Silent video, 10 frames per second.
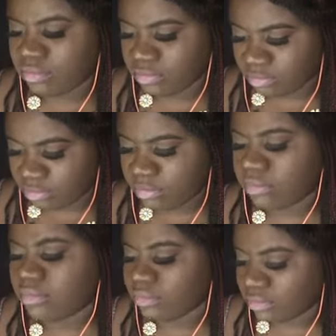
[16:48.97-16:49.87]
Only
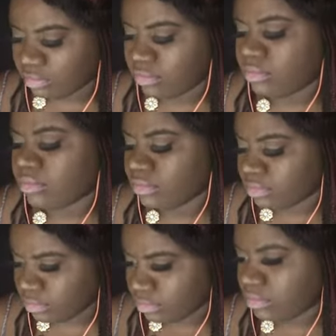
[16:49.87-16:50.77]
choice is get it. Ain't no fucking